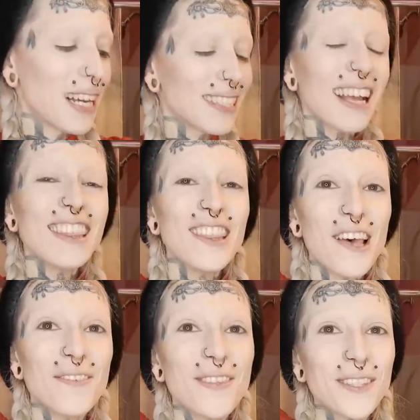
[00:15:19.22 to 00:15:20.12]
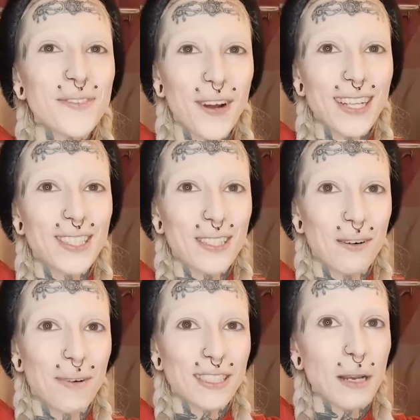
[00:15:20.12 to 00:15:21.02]
because I love this red
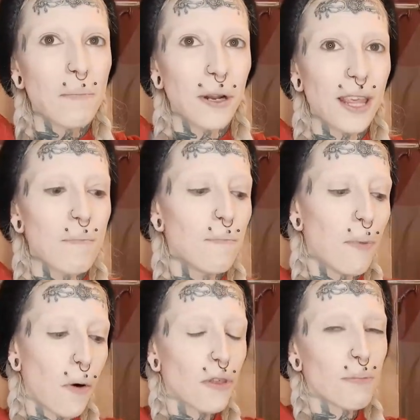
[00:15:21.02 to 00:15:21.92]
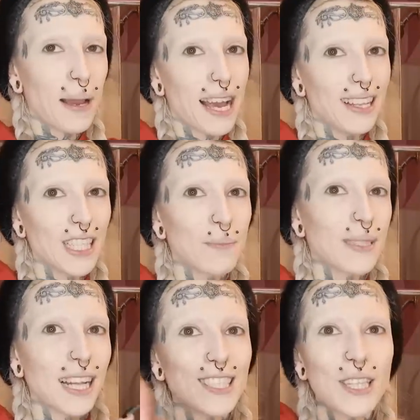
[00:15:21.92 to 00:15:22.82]
so much. I put it in both palettes,
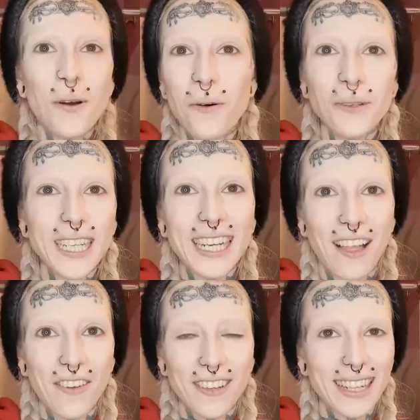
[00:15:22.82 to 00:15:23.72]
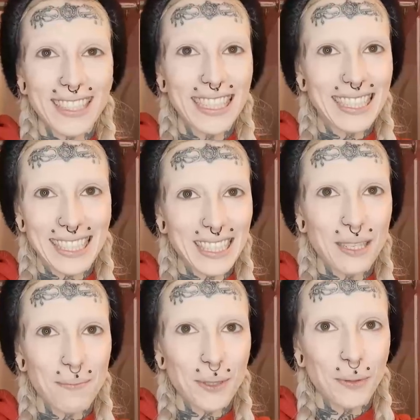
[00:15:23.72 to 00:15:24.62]
but that's the only color that's
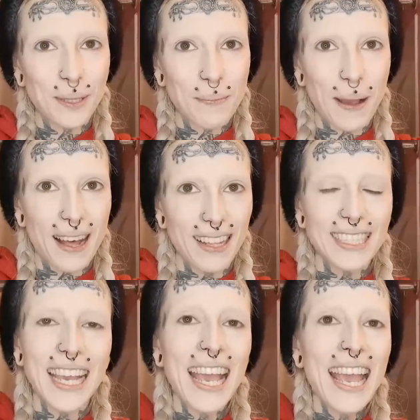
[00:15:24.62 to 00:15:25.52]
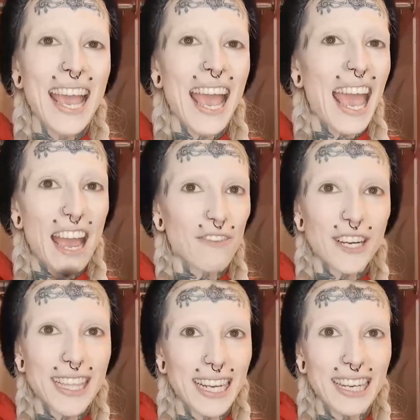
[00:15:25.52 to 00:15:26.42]
consistent between the palettes.
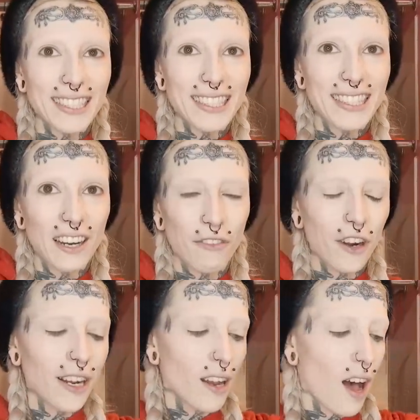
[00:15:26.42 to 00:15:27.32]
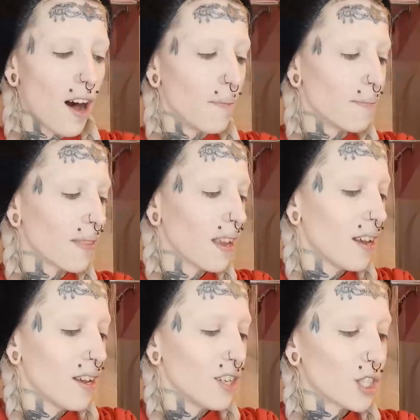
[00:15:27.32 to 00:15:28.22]
Everything else is different. Um,
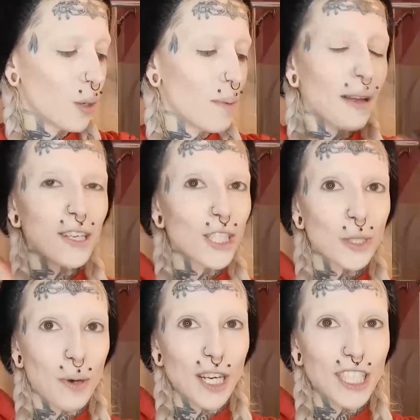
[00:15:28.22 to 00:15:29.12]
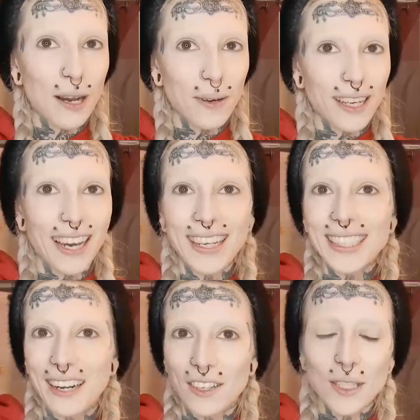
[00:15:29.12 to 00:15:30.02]
so I'm not going to swatch that one again
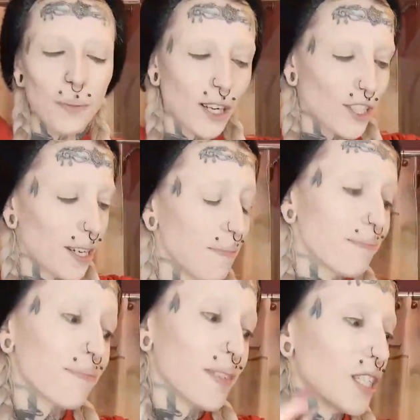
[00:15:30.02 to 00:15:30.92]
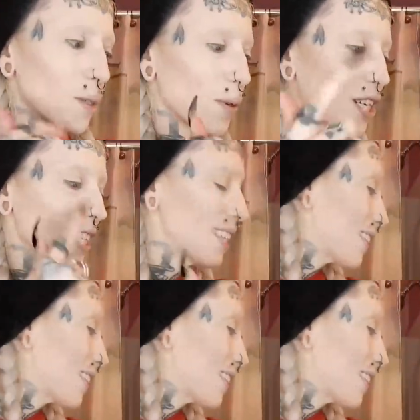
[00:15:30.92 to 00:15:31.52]
because I already swatched it. So we're going to